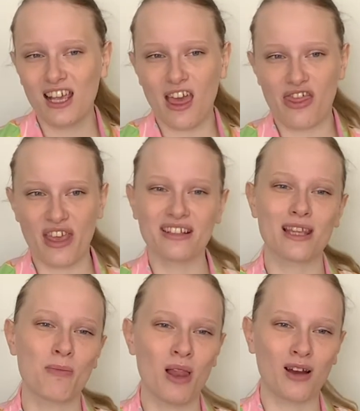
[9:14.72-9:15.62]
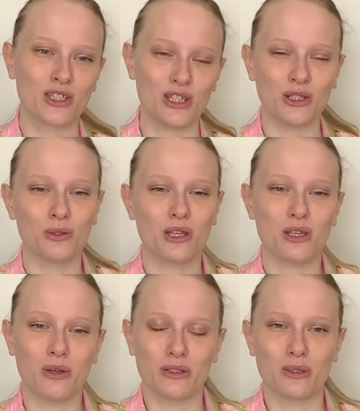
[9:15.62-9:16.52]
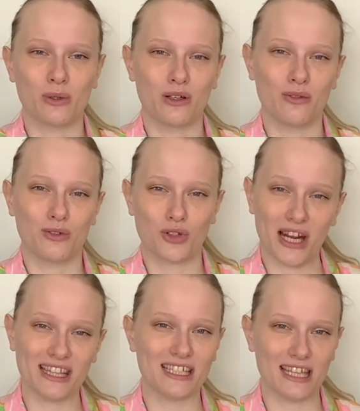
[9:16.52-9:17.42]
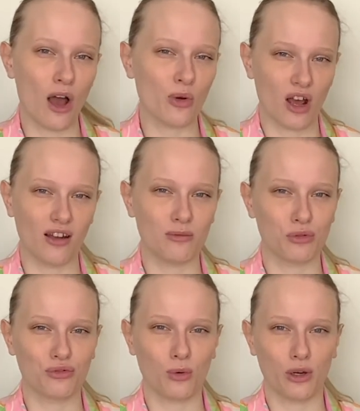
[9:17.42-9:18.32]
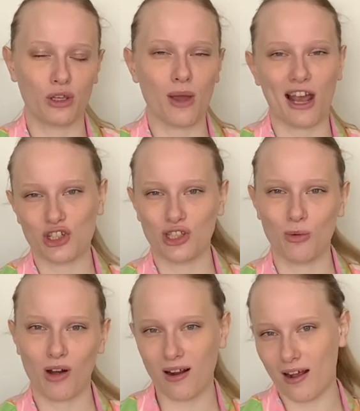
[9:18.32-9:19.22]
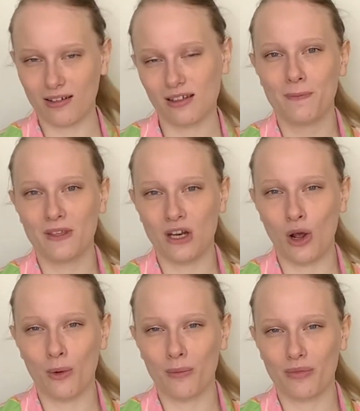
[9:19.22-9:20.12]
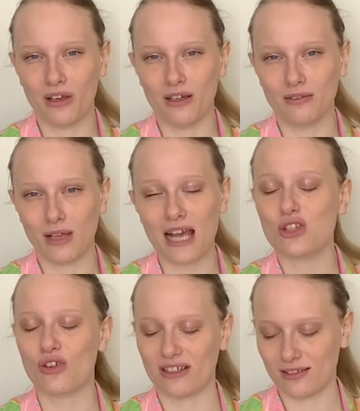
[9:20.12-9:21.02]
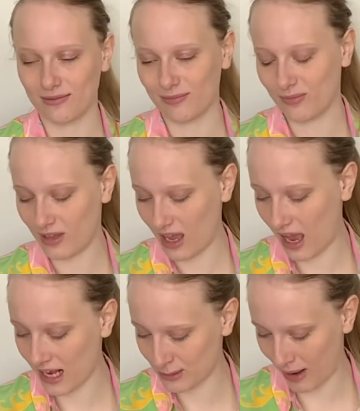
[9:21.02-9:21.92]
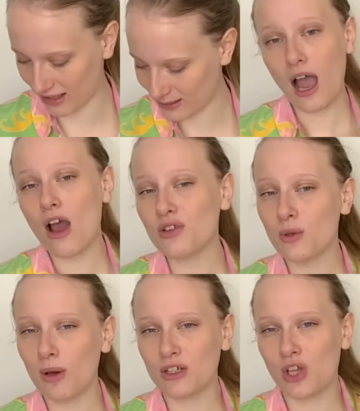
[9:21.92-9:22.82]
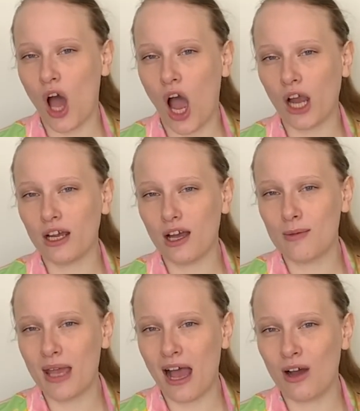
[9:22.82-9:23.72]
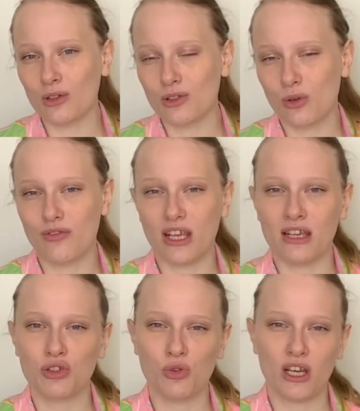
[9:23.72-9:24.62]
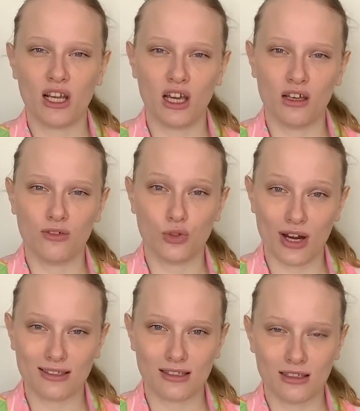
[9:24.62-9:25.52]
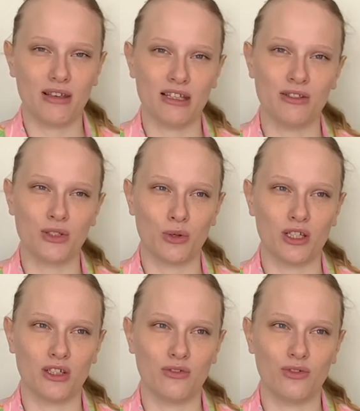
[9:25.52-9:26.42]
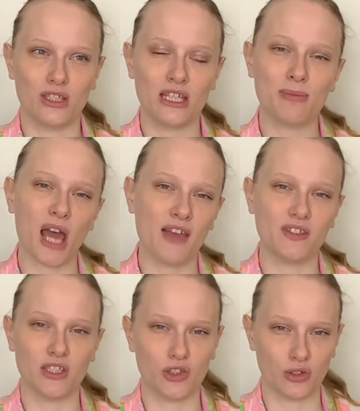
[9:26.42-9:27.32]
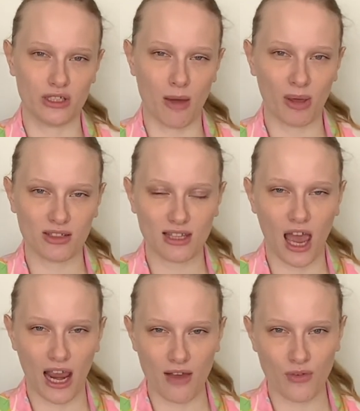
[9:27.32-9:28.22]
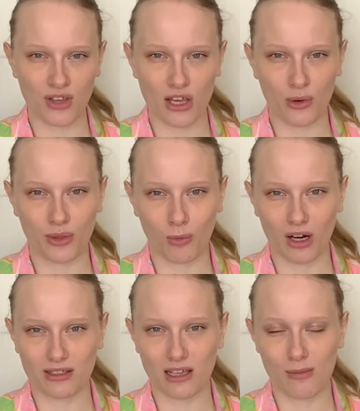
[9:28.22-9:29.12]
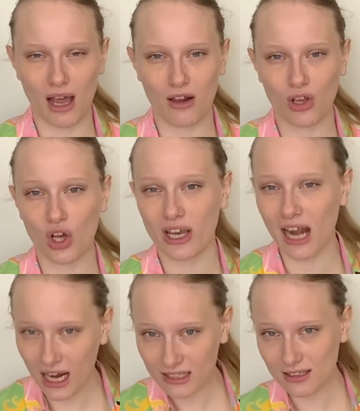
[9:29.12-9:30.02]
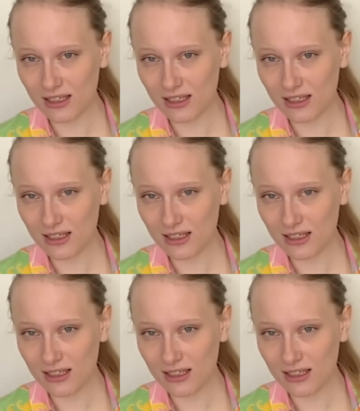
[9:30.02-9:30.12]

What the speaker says: things that belong to you that you can sort of try things out on before you actually work on, the high stress aspects. I also want to talk about sort of the history of dress in sort of deep dives into certain topics. I have a video in the works about hook and eyes,